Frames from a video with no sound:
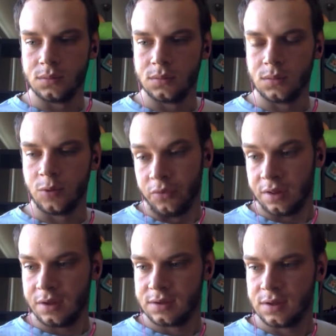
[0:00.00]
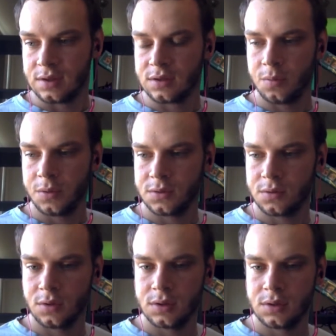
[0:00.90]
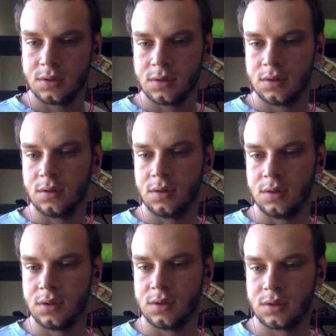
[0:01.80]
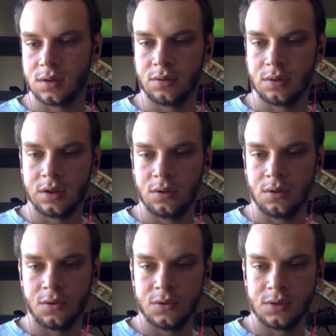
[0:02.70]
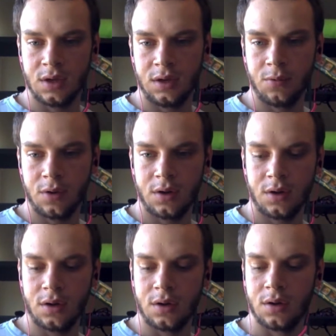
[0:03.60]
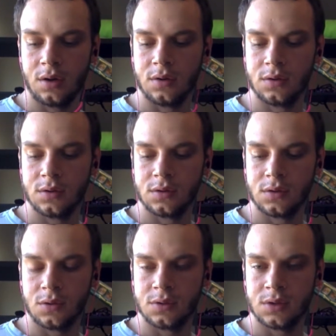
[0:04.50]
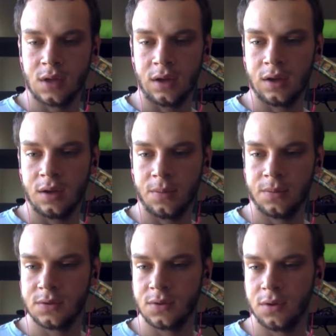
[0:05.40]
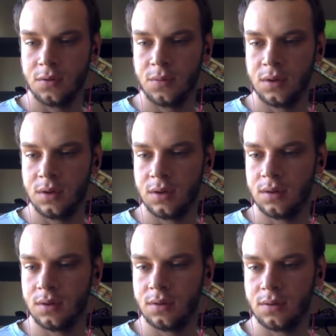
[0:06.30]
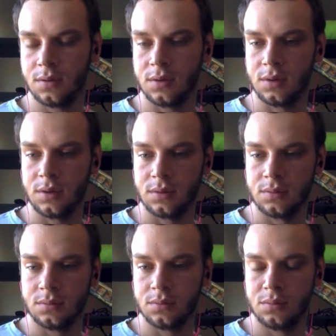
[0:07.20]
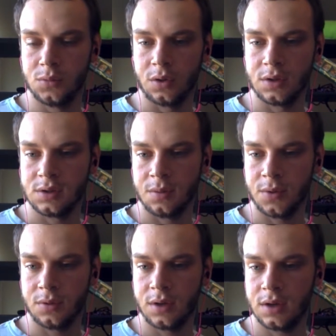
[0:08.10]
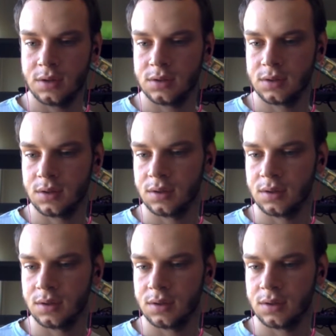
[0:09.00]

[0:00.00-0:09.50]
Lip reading: We released this as open source. It's currently not used anywhere, so setting it up is going to be not a simple task.